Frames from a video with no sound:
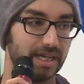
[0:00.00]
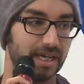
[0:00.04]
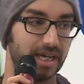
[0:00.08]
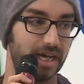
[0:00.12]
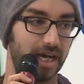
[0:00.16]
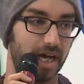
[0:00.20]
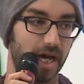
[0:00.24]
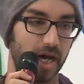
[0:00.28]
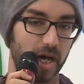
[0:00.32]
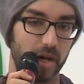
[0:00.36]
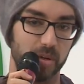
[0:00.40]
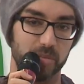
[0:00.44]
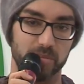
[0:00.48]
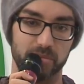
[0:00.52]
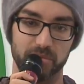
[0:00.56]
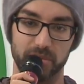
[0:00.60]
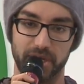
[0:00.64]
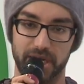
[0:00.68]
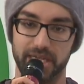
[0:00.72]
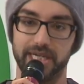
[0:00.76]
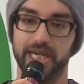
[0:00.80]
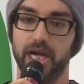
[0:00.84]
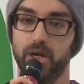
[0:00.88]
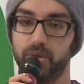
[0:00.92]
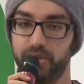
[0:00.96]

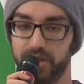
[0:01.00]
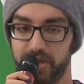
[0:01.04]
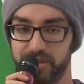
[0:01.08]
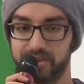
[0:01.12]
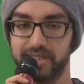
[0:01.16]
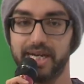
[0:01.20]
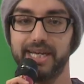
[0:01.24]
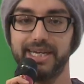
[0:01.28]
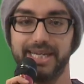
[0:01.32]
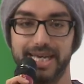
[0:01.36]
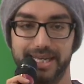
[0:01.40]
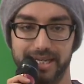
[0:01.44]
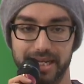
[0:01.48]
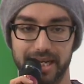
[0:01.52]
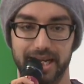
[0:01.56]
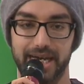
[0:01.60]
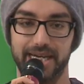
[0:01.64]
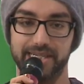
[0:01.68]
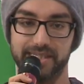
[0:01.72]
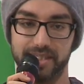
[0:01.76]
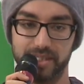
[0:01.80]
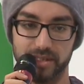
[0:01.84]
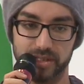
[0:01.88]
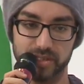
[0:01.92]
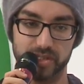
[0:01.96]
And now they start
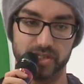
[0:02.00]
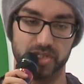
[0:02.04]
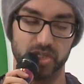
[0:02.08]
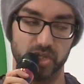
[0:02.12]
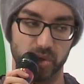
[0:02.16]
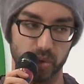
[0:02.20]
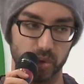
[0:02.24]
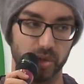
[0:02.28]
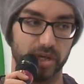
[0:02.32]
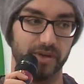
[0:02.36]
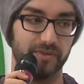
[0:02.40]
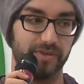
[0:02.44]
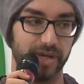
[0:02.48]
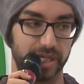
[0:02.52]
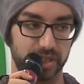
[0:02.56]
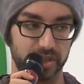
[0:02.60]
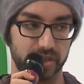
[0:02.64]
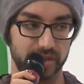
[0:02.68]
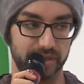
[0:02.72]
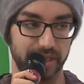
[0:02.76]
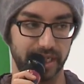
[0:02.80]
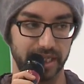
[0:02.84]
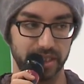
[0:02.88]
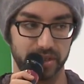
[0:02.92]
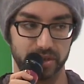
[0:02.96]
analyzing this new
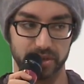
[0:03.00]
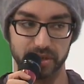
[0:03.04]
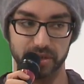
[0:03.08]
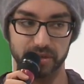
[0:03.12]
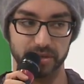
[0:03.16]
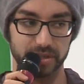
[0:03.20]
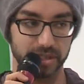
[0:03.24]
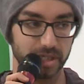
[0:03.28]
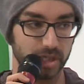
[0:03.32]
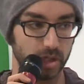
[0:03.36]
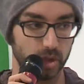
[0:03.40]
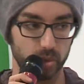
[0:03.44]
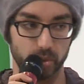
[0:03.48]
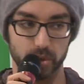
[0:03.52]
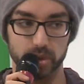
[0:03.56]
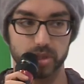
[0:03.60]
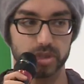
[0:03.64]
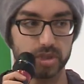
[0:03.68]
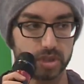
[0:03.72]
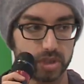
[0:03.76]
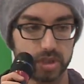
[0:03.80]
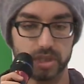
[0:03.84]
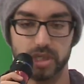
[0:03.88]
infectious agent, which